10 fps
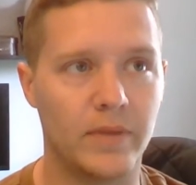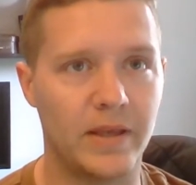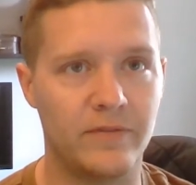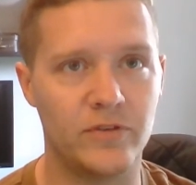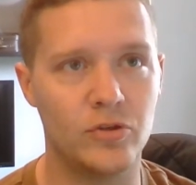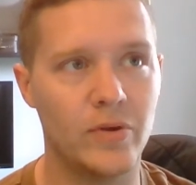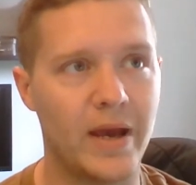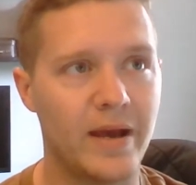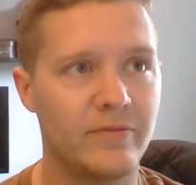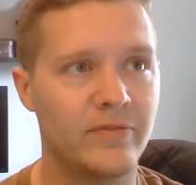if you
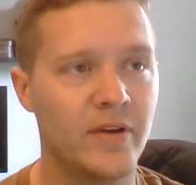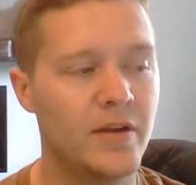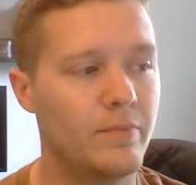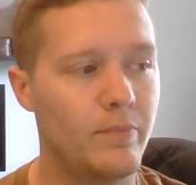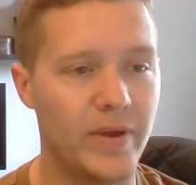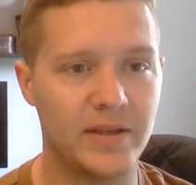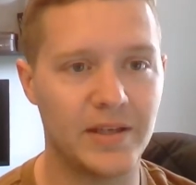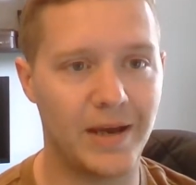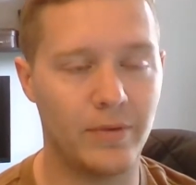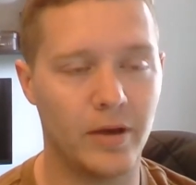have big
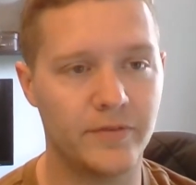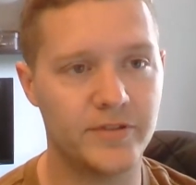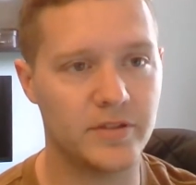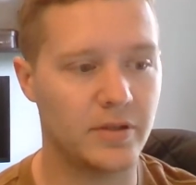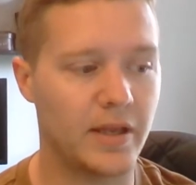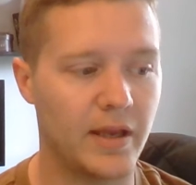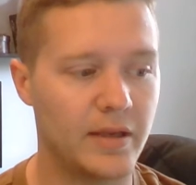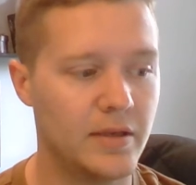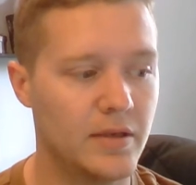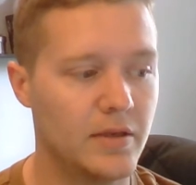time offs,
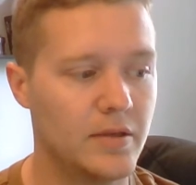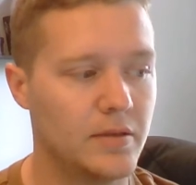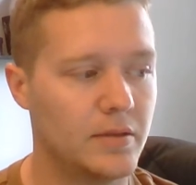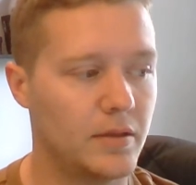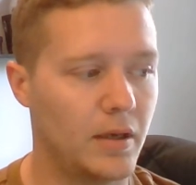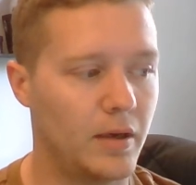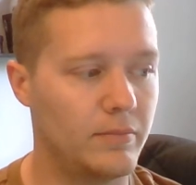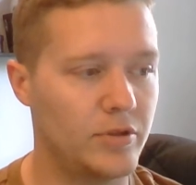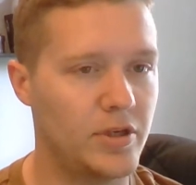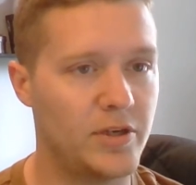okay,
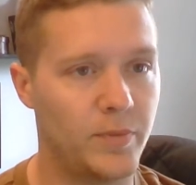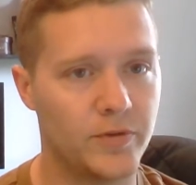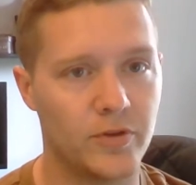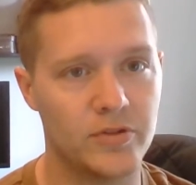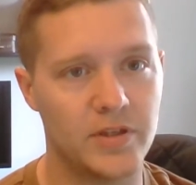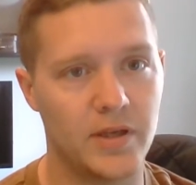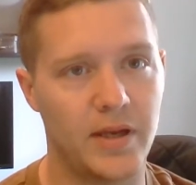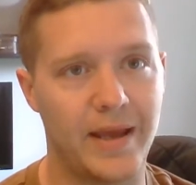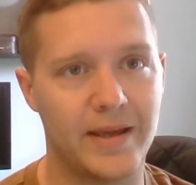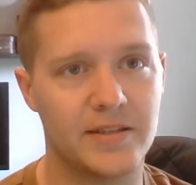you need to put those in
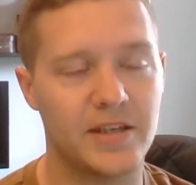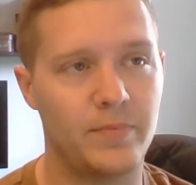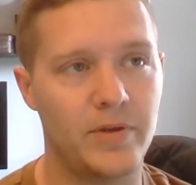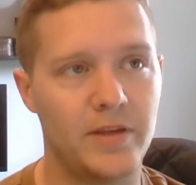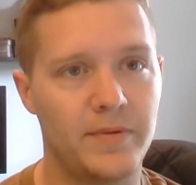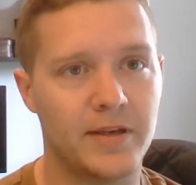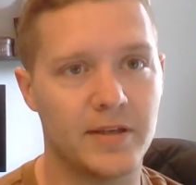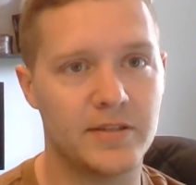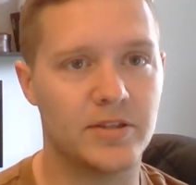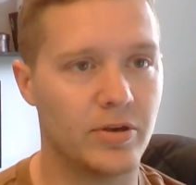ASAP
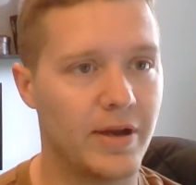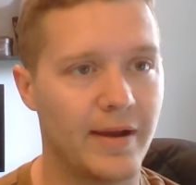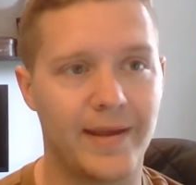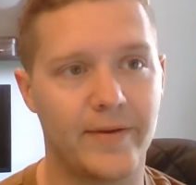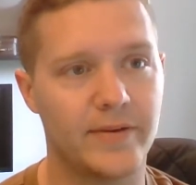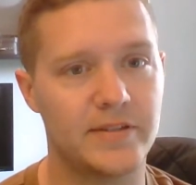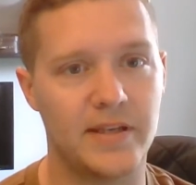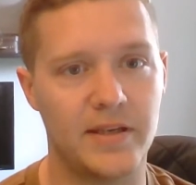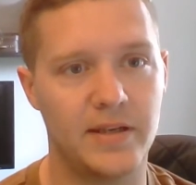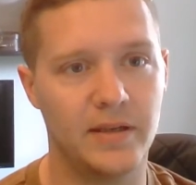because they're not
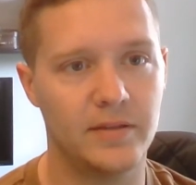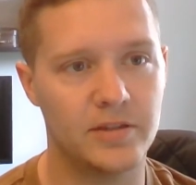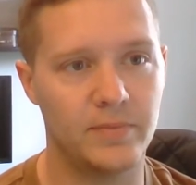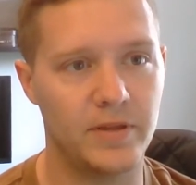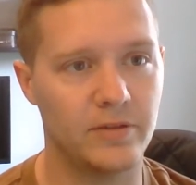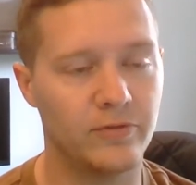guaranteed to be the